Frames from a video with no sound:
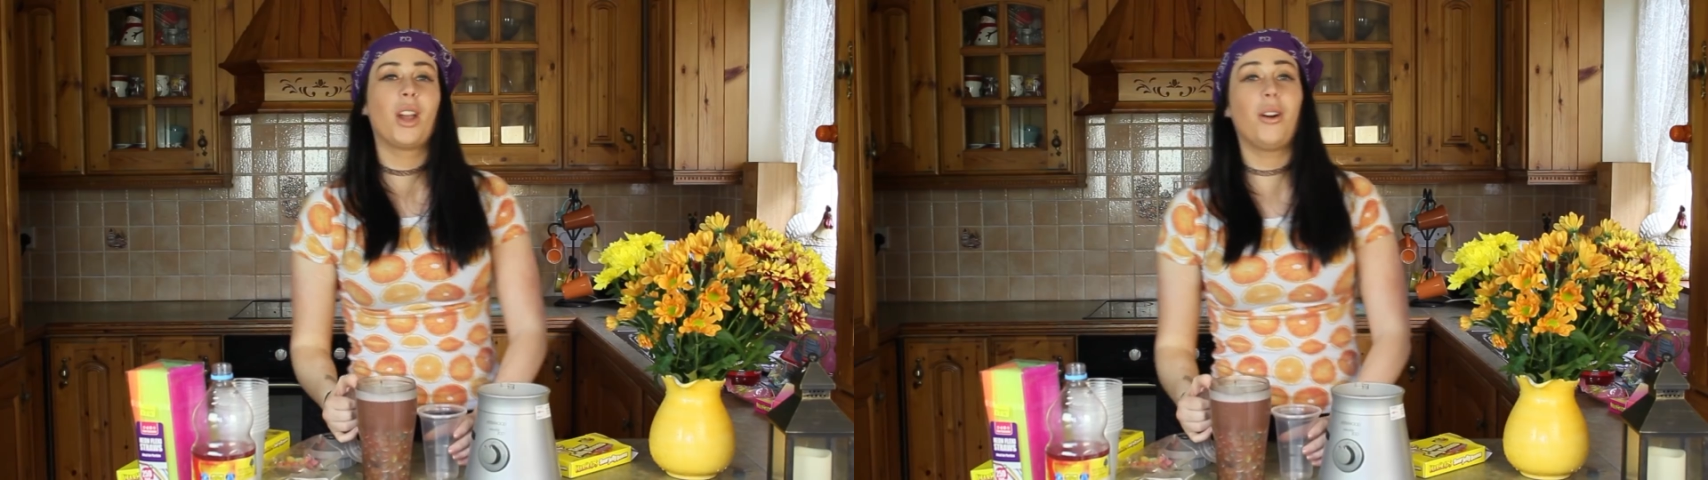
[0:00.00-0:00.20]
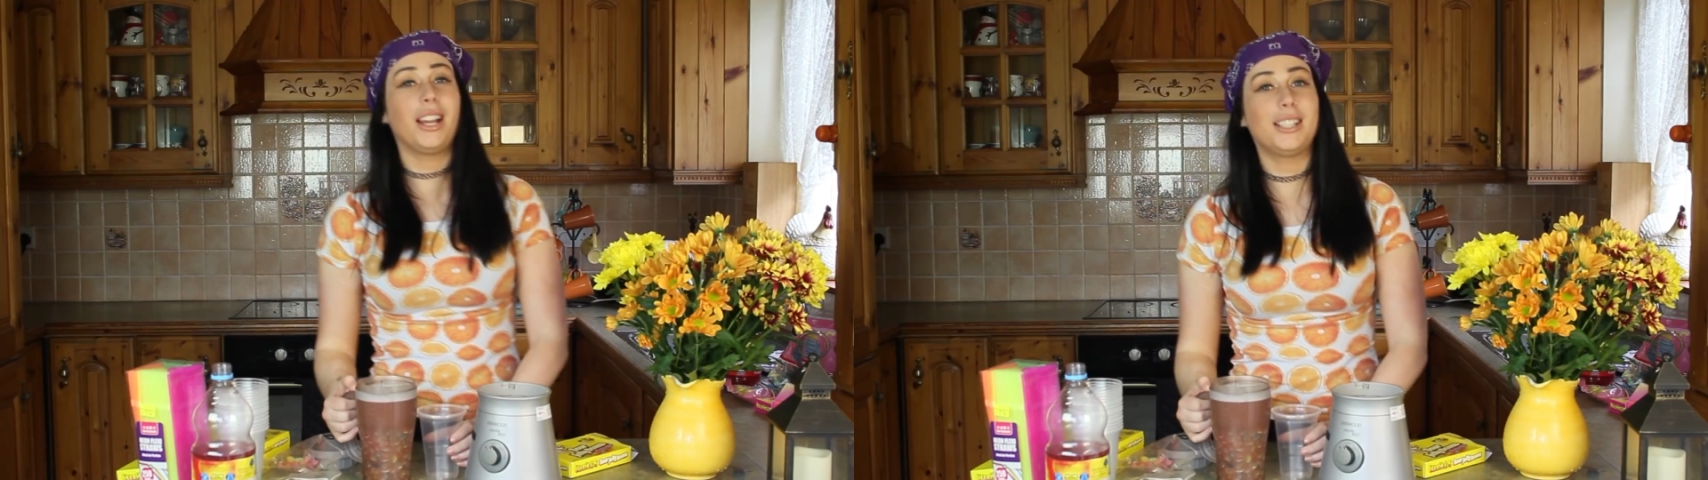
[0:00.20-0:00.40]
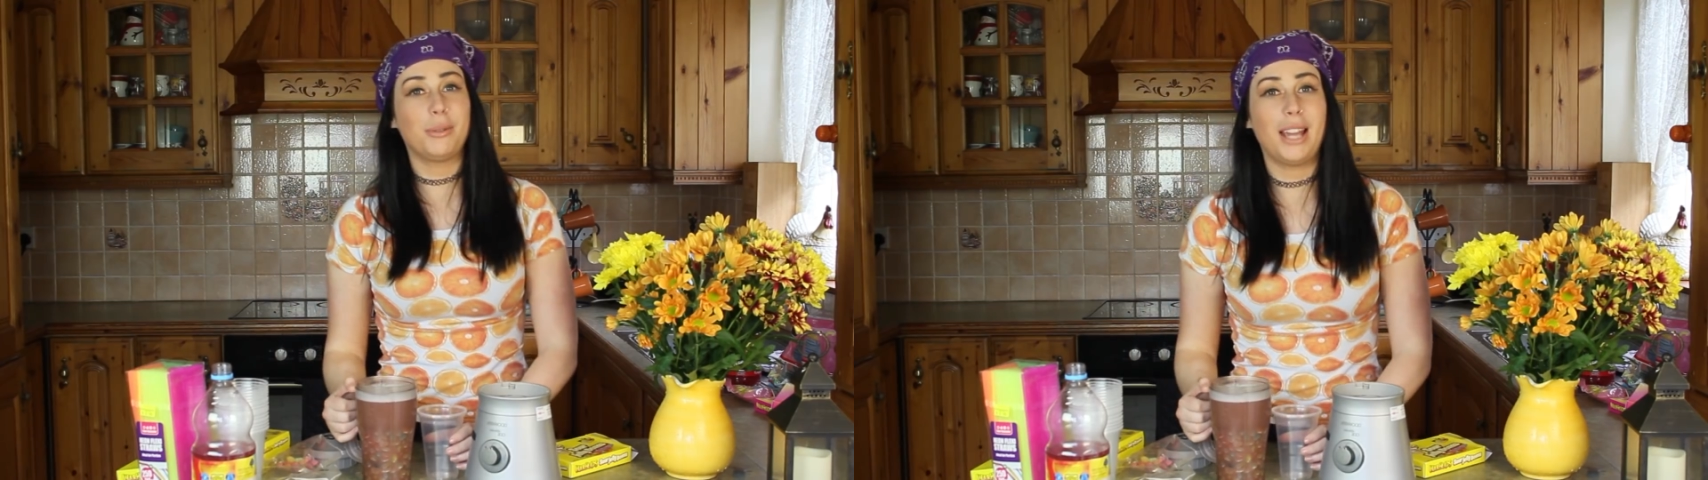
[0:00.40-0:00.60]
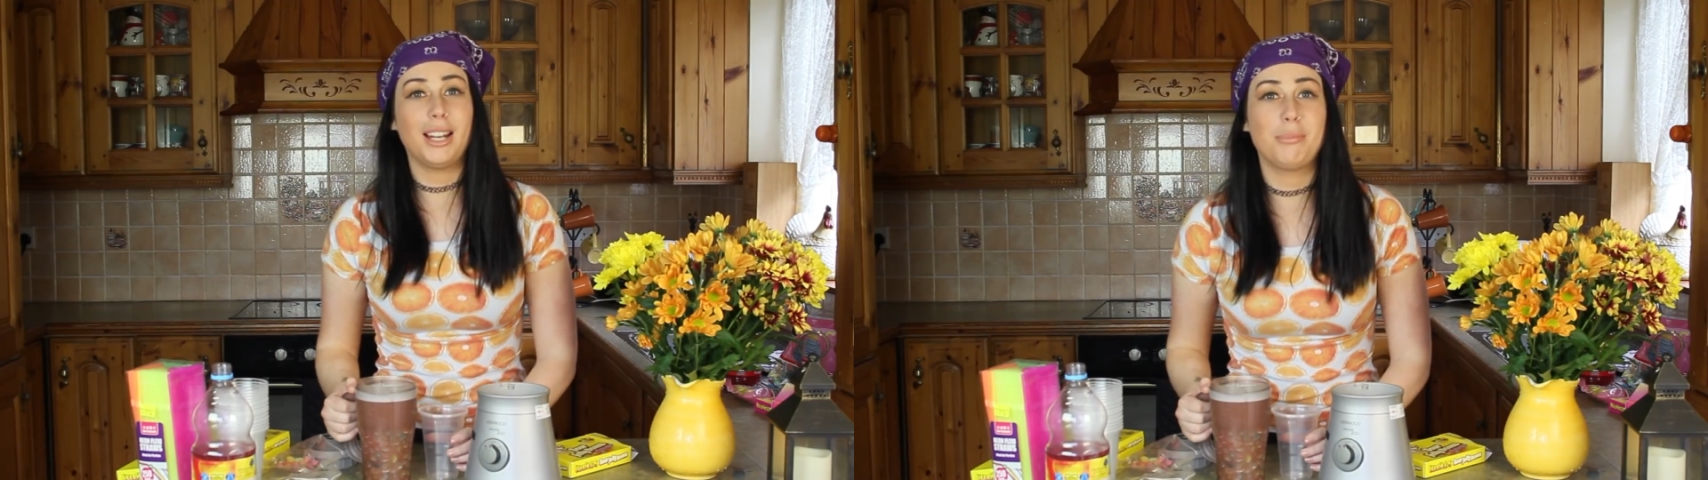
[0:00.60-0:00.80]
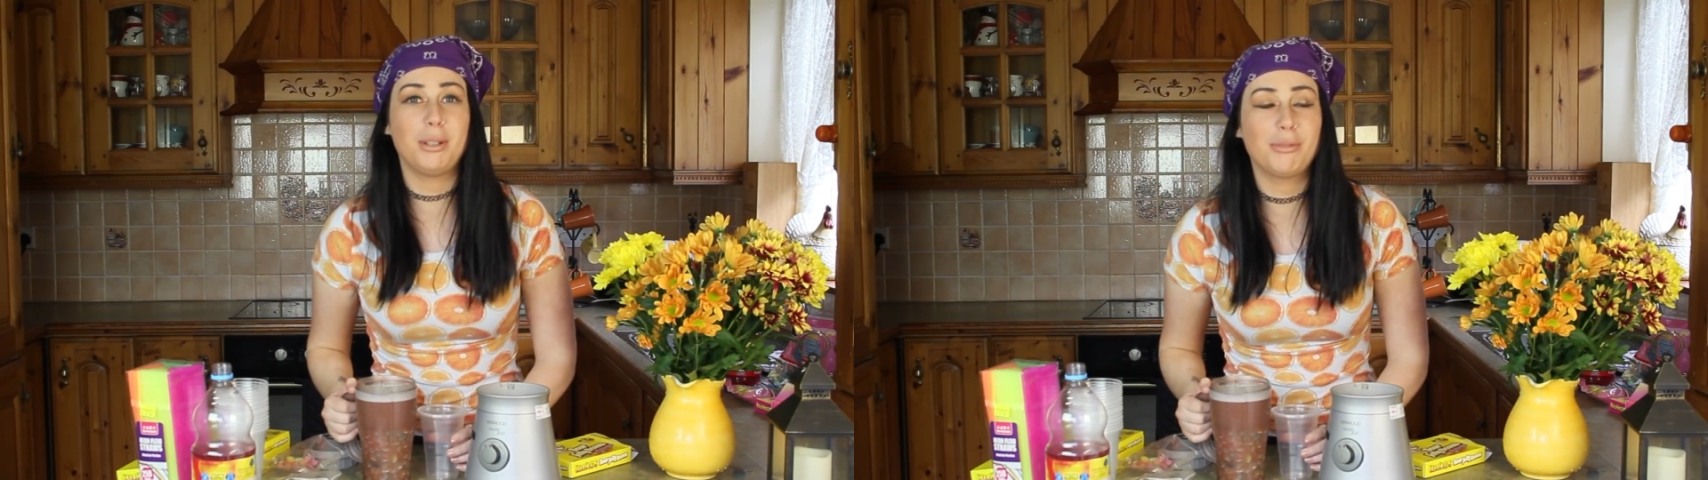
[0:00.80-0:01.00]
Okay, so we
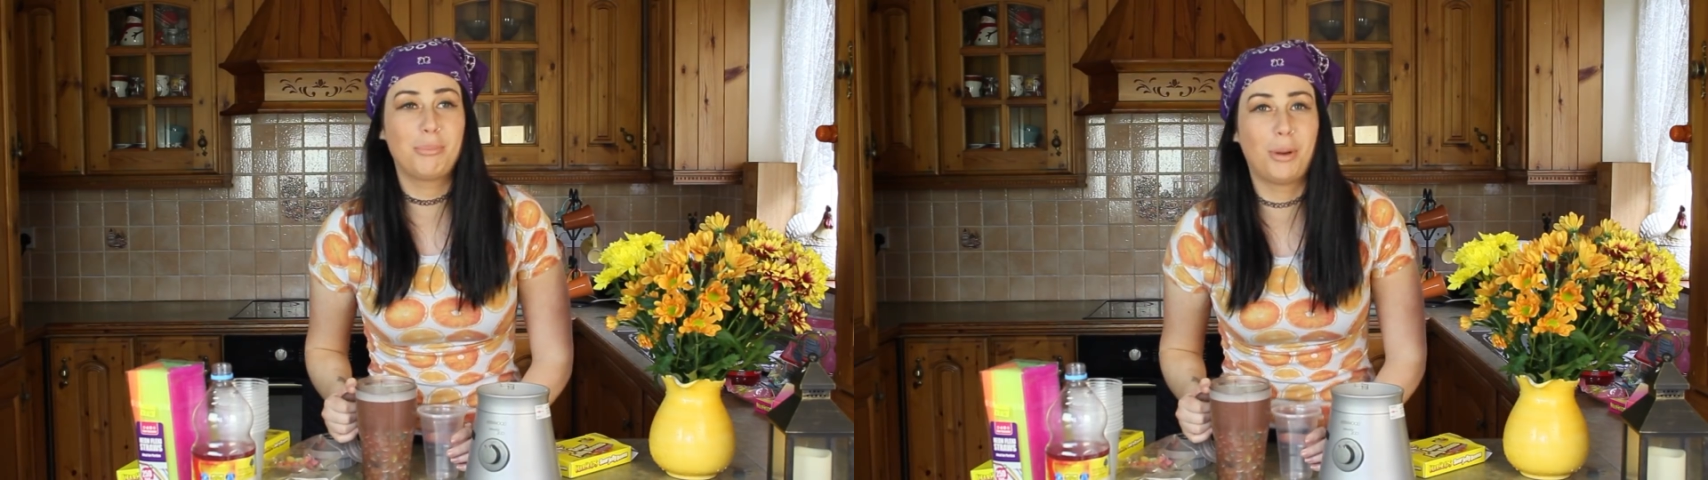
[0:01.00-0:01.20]
had a bit of a